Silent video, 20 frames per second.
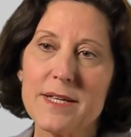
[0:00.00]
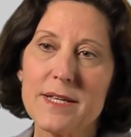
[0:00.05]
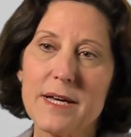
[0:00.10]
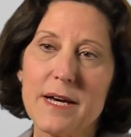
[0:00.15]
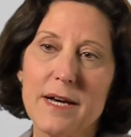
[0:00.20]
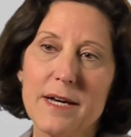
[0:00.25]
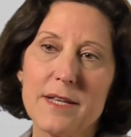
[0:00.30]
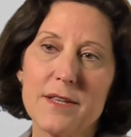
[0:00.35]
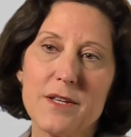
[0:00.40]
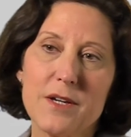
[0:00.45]

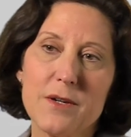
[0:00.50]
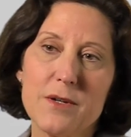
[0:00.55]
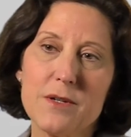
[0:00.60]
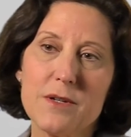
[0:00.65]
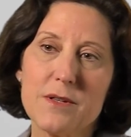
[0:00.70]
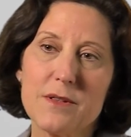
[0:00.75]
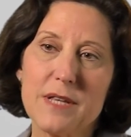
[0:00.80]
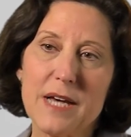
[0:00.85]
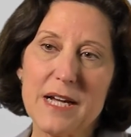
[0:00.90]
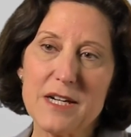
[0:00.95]
Uh,
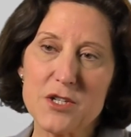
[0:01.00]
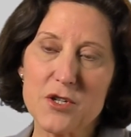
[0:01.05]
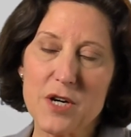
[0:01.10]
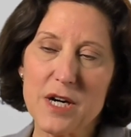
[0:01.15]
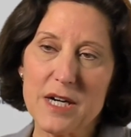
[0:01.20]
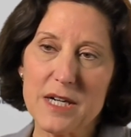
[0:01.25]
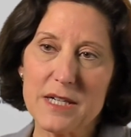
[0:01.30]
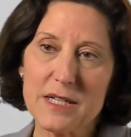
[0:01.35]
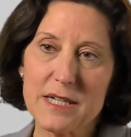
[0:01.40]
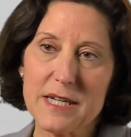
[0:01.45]
though that
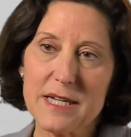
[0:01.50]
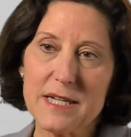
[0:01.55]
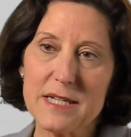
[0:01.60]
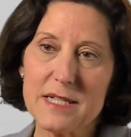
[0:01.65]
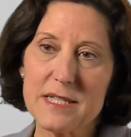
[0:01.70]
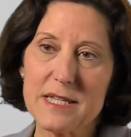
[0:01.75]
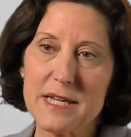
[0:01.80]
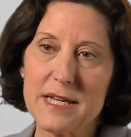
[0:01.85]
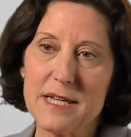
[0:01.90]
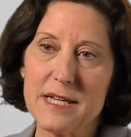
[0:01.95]
drug
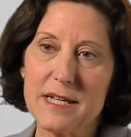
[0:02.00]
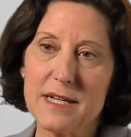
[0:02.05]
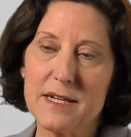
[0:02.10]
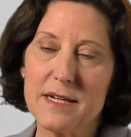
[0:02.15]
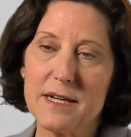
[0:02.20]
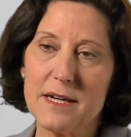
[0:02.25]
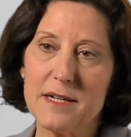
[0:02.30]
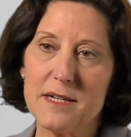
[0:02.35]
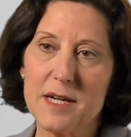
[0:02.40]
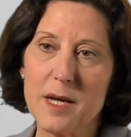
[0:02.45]
is
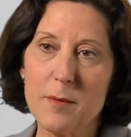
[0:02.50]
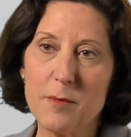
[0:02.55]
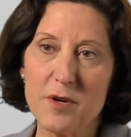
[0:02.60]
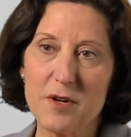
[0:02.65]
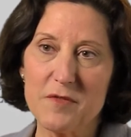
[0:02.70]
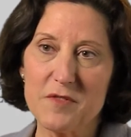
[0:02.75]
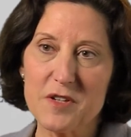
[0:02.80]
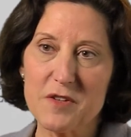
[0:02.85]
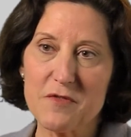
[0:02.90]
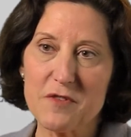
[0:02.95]
in a number
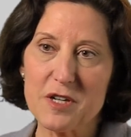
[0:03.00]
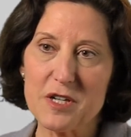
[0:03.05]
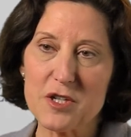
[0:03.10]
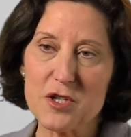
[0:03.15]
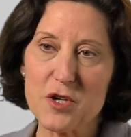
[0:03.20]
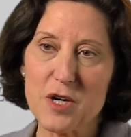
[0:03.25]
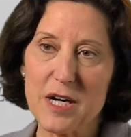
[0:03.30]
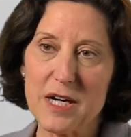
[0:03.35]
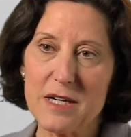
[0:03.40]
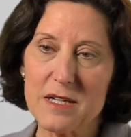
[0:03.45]
of different
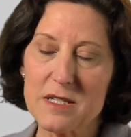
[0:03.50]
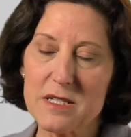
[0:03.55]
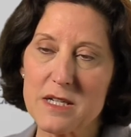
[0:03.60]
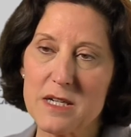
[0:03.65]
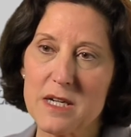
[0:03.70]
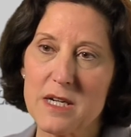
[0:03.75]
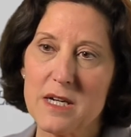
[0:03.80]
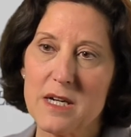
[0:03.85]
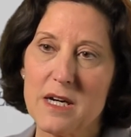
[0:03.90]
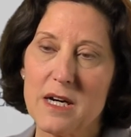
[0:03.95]
trials
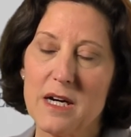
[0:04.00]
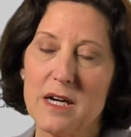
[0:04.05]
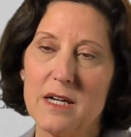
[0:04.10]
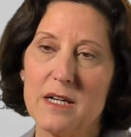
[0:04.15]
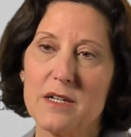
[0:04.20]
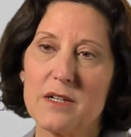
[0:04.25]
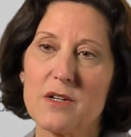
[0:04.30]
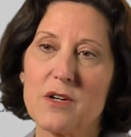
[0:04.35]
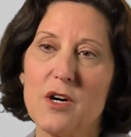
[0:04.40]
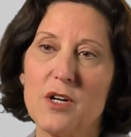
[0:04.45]

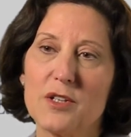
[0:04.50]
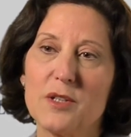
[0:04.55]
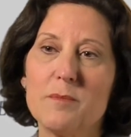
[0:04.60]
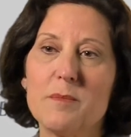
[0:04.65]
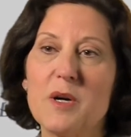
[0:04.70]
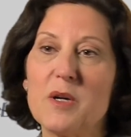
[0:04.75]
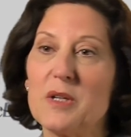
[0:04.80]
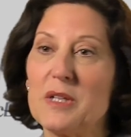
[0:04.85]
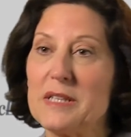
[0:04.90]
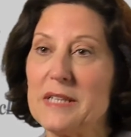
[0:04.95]
uh, called the
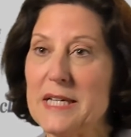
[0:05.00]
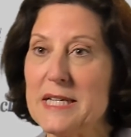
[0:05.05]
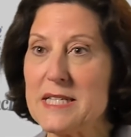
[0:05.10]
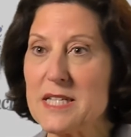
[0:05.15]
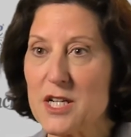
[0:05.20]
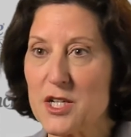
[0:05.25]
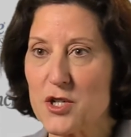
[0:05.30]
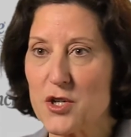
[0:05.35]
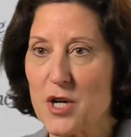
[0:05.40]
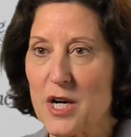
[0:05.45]

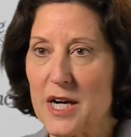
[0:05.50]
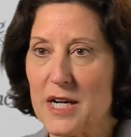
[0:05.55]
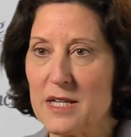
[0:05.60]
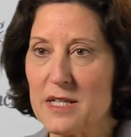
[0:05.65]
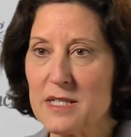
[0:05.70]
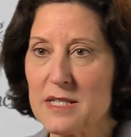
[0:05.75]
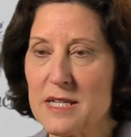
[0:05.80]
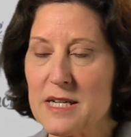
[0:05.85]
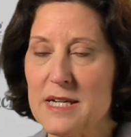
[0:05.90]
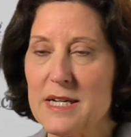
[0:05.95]
MONALEESA
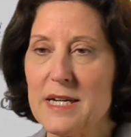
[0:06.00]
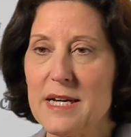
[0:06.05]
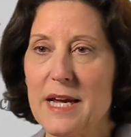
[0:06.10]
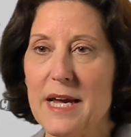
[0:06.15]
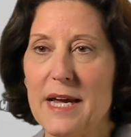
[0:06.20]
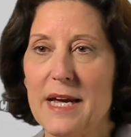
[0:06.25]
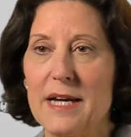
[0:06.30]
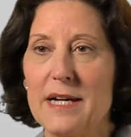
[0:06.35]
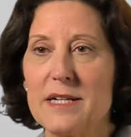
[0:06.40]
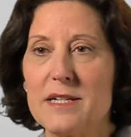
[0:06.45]
trials,
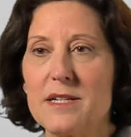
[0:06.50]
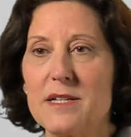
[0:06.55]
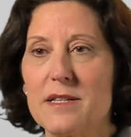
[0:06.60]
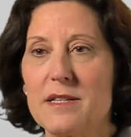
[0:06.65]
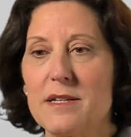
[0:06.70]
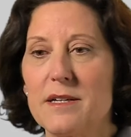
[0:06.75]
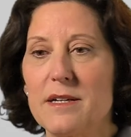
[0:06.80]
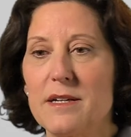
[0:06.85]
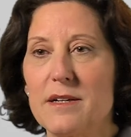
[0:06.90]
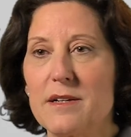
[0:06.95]
and
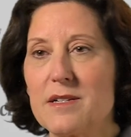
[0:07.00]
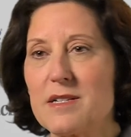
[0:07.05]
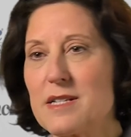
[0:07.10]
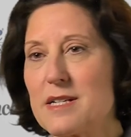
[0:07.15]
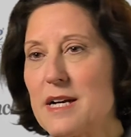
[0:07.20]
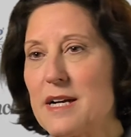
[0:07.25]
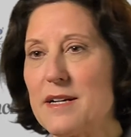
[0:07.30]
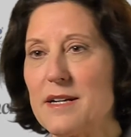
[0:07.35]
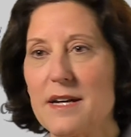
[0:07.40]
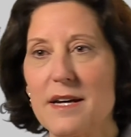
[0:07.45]
they're
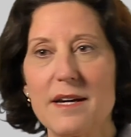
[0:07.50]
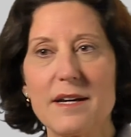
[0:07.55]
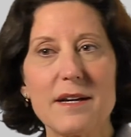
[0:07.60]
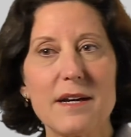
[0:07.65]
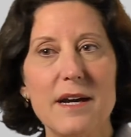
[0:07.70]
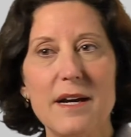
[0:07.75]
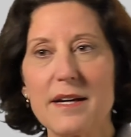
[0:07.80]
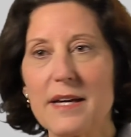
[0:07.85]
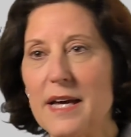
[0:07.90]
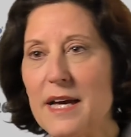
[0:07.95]
studying,
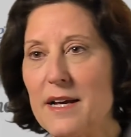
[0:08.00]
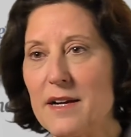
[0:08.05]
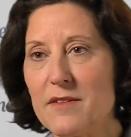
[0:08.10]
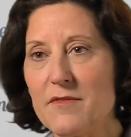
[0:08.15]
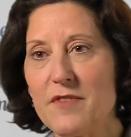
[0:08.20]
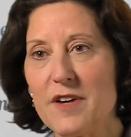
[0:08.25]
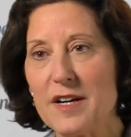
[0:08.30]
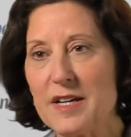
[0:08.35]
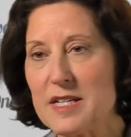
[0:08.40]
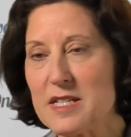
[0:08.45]

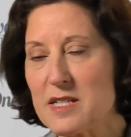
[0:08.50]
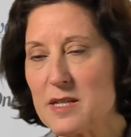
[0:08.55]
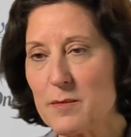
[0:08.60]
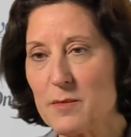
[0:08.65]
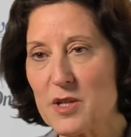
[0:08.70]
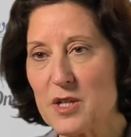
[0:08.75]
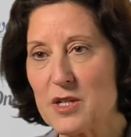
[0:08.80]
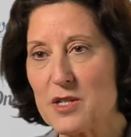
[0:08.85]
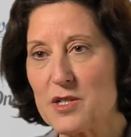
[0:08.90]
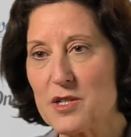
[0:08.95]
again, very
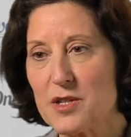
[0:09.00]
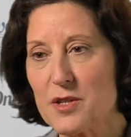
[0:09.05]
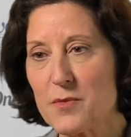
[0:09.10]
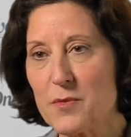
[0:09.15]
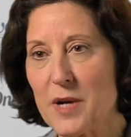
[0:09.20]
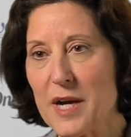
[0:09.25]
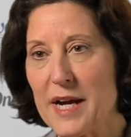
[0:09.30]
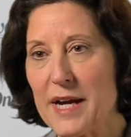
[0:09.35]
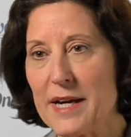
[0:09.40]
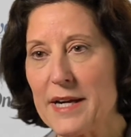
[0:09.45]
similar to the
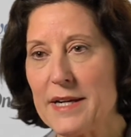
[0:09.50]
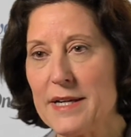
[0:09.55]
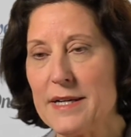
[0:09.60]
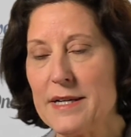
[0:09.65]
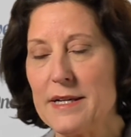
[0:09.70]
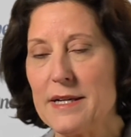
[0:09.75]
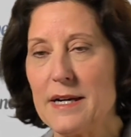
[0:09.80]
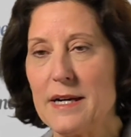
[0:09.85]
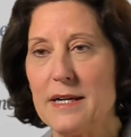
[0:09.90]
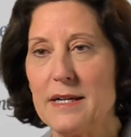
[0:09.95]
way
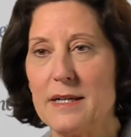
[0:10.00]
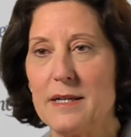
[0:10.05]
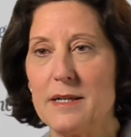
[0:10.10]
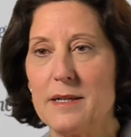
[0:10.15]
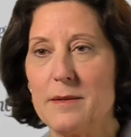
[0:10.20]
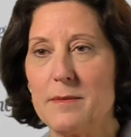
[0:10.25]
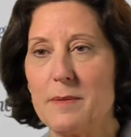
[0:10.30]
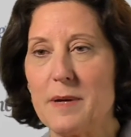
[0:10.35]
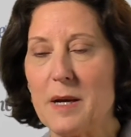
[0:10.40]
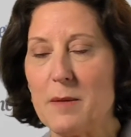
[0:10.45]

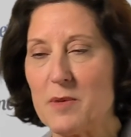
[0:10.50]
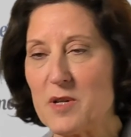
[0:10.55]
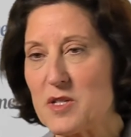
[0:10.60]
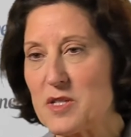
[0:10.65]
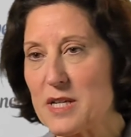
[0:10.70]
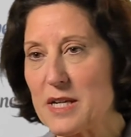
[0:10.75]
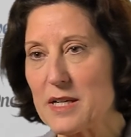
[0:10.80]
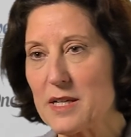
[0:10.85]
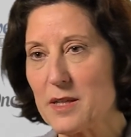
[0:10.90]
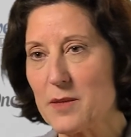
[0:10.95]
uh,
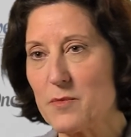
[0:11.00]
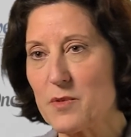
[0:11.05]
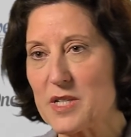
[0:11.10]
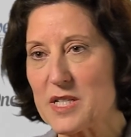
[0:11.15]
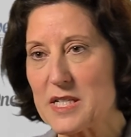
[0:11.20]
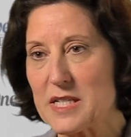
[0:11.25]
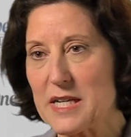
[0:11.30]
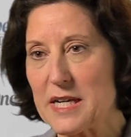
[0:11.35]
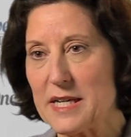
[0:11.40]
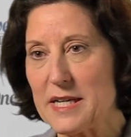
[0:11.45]
palbociclib
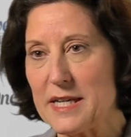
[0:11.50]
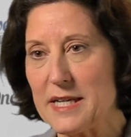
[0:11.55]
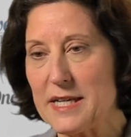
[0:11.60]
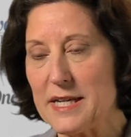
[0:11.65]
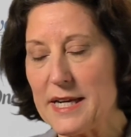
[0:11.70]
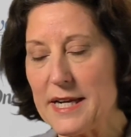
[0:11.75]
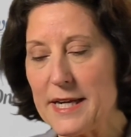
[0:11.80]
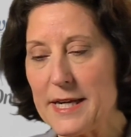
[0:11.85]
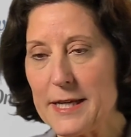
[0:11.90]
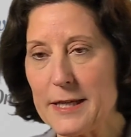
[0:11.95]
was
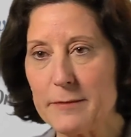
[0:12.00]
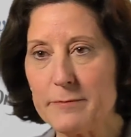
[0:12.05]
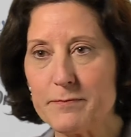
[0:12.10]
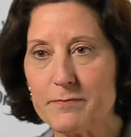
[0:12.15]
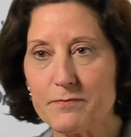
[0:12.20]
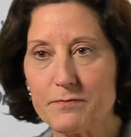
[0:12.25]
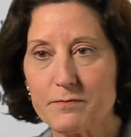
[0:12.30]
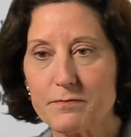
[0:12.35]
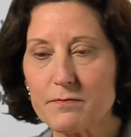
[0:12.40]
studied in